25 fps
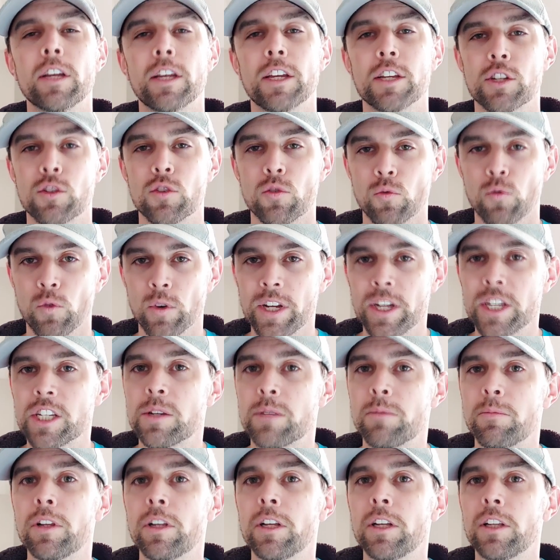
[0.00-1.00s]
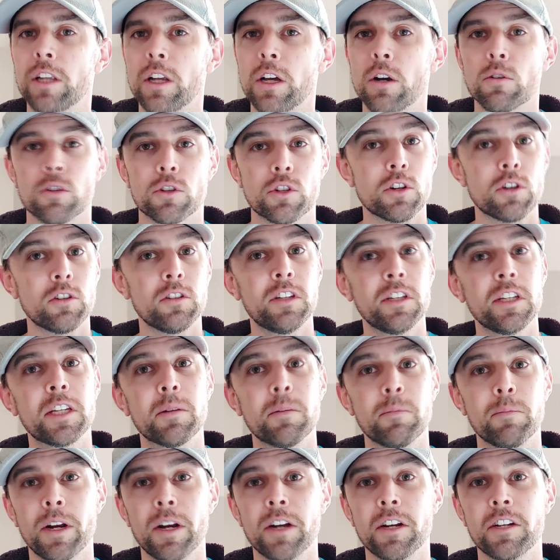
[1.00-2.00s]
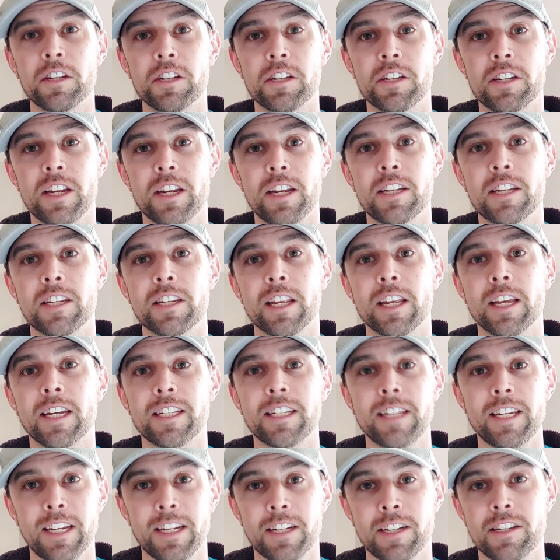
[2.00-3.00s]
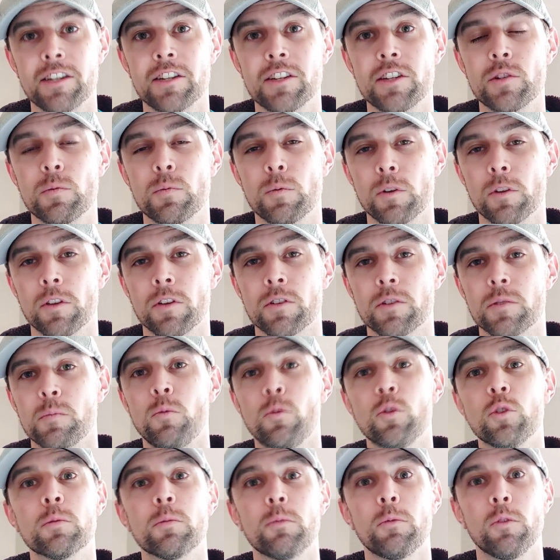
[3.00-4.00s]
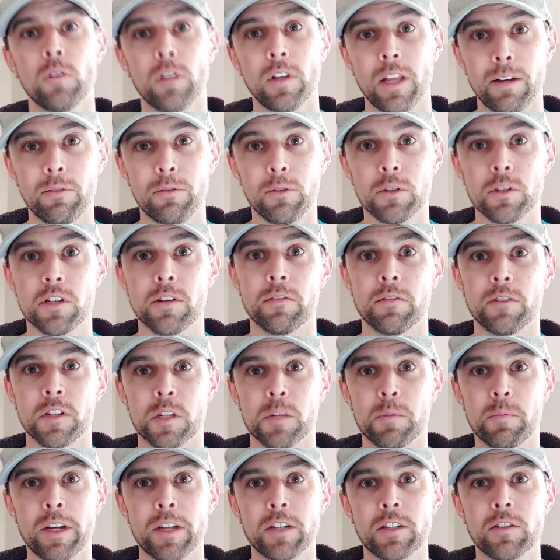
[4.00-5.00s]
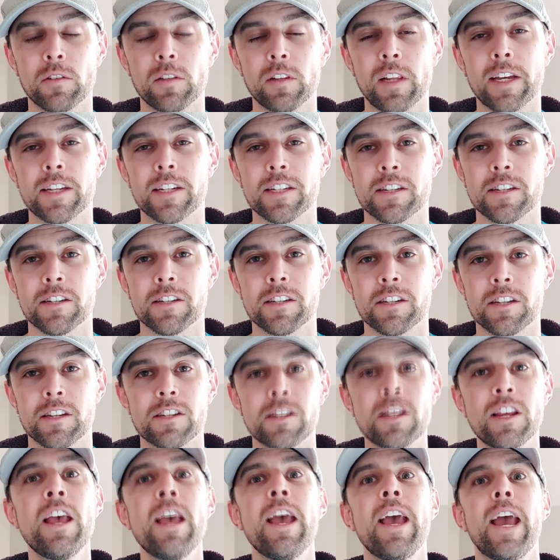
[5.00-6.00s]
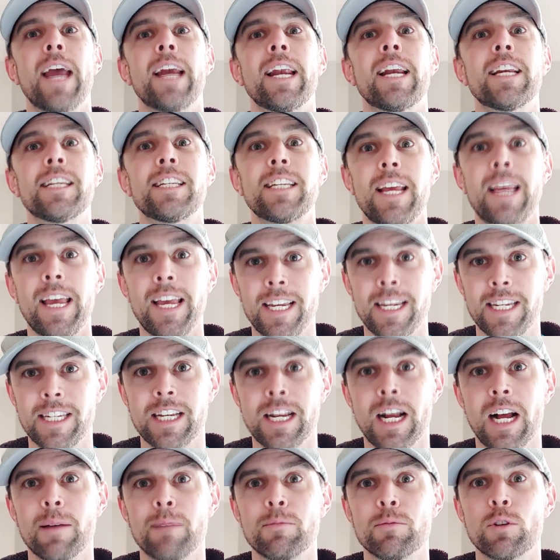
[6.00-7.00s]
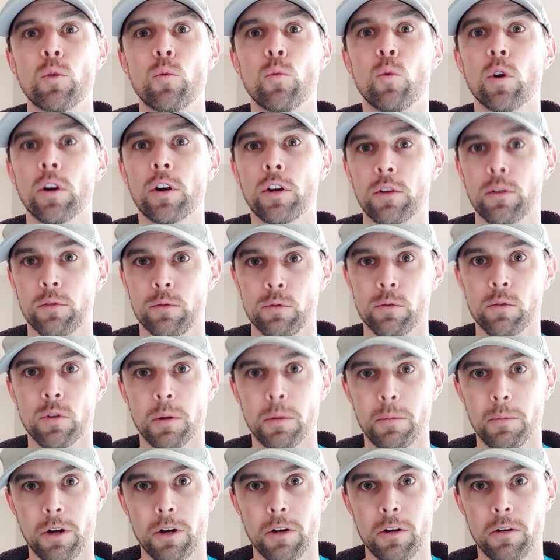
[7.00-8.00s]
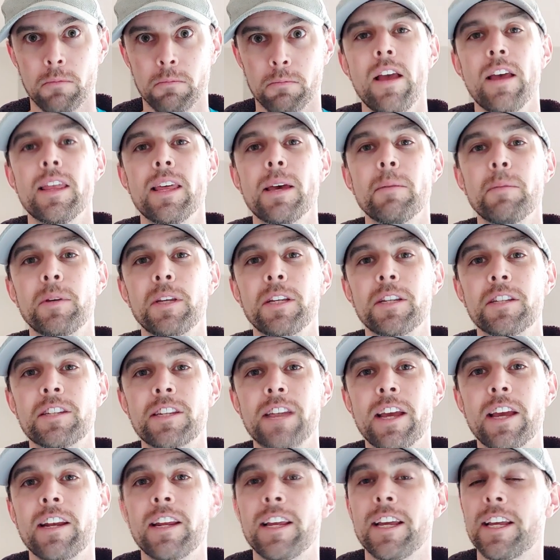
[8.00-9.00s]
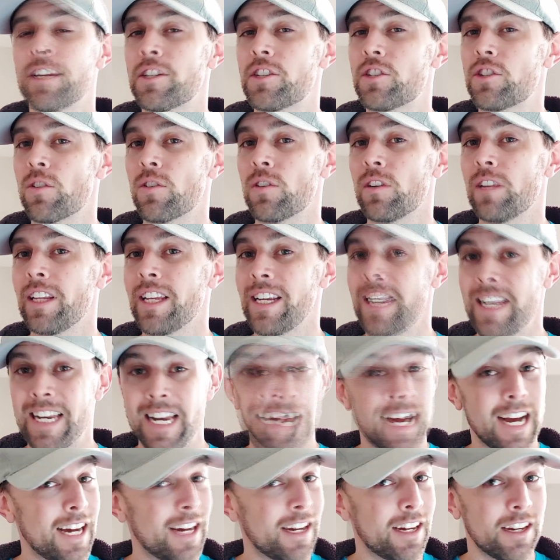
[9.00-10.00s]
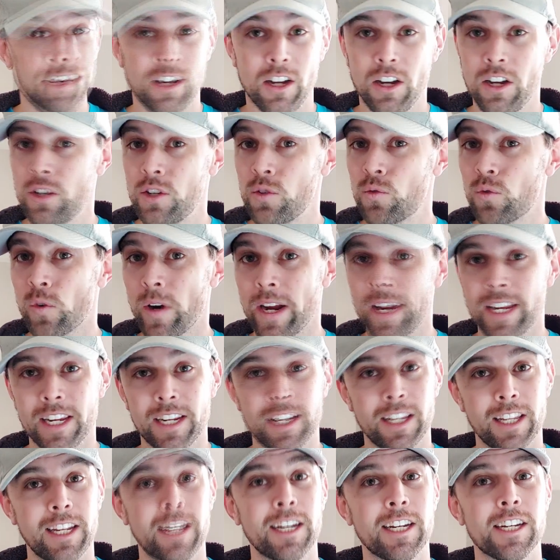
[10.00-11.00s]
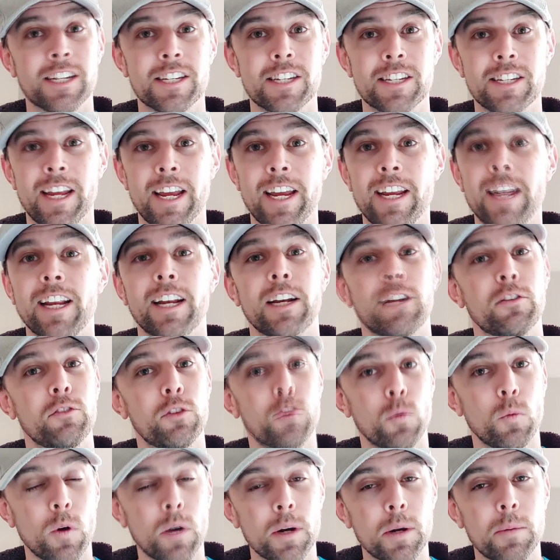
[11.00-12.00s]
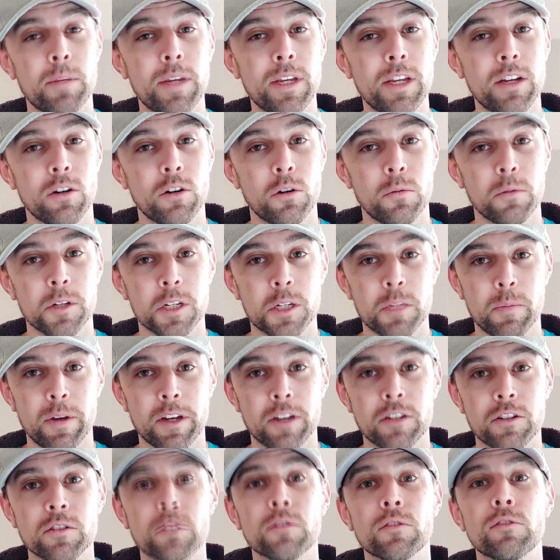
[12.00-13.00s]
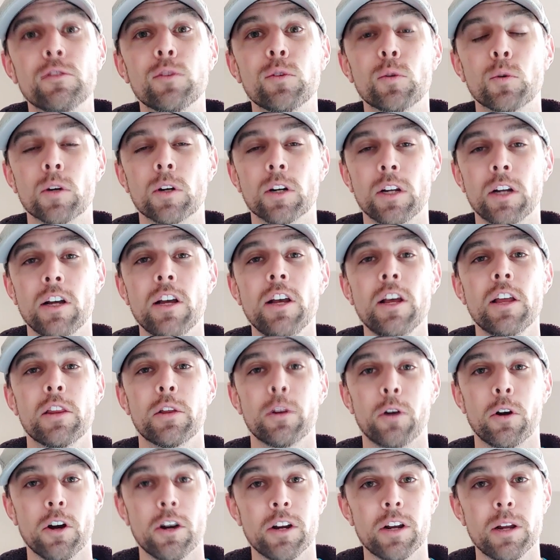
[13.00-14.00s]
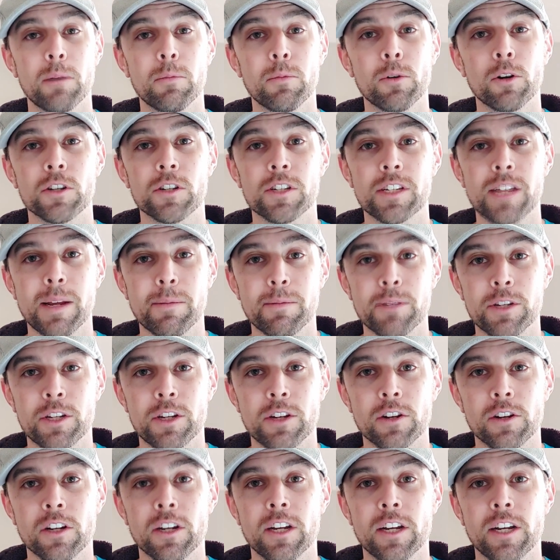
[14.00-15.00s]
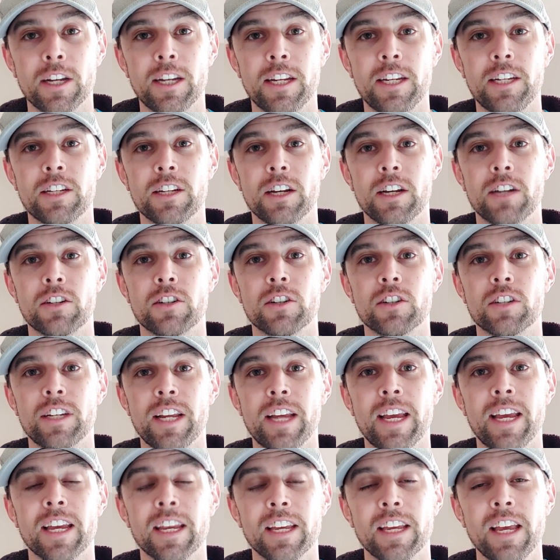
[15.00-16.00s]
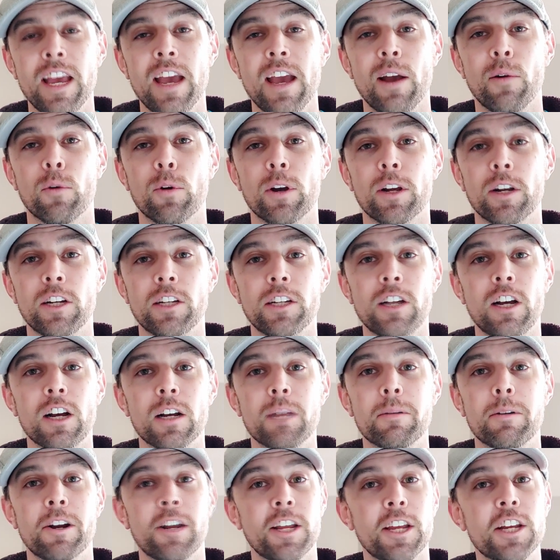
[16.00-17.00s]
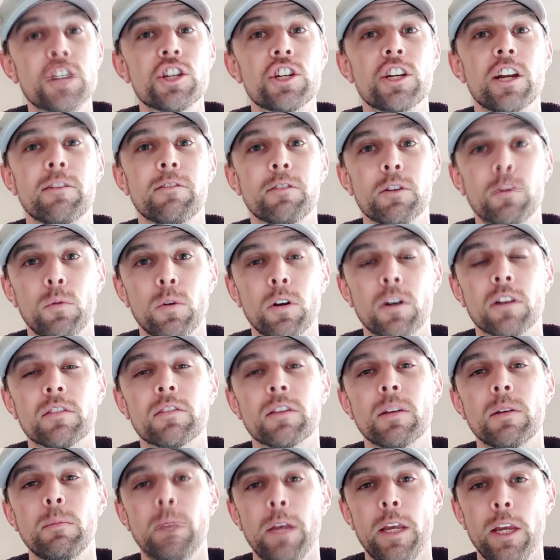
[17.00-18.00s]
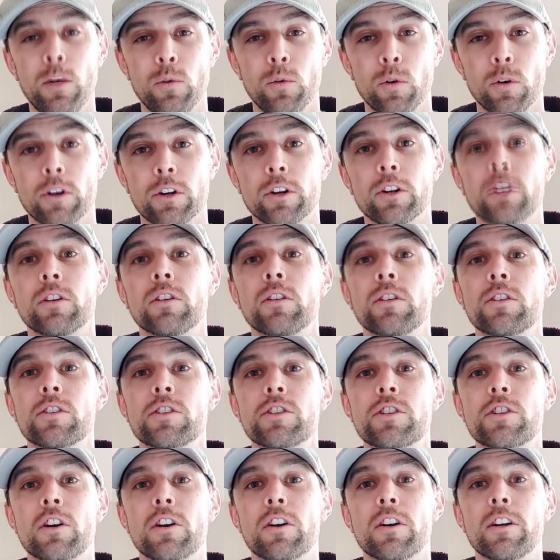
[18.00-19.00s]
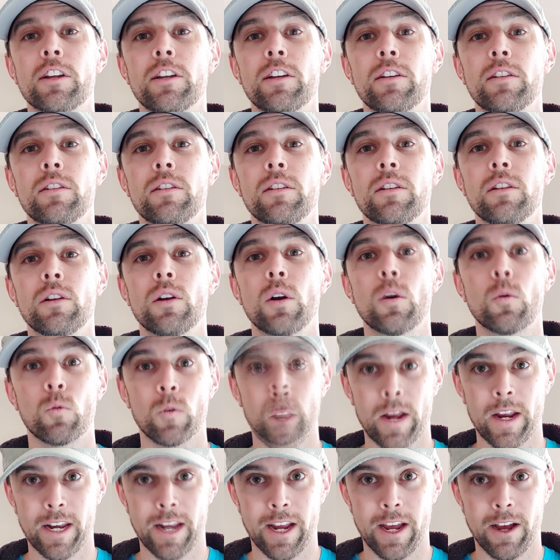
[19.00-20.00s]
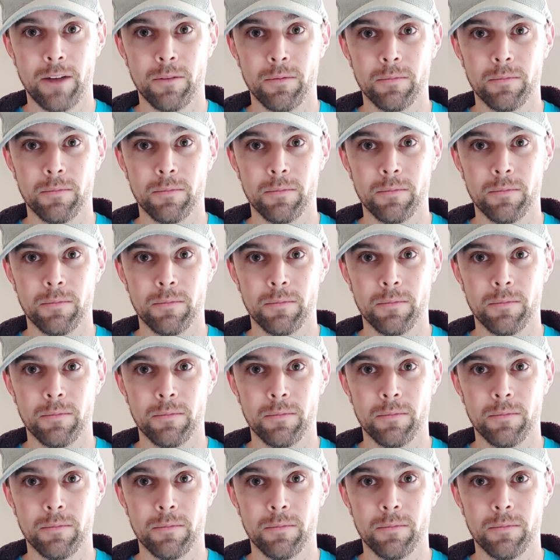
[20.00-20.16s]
is reasonably low, certainly compared to states like Texas where there's multiple levels of inspector licenses and it takes time to work through them all. That being said, it's certainly not an unregulated state, and if you want to be a home inspector in Florida, there are a number of steps that you're going to need to undertake. We're going to talk about each and every one of them in order, starting right now.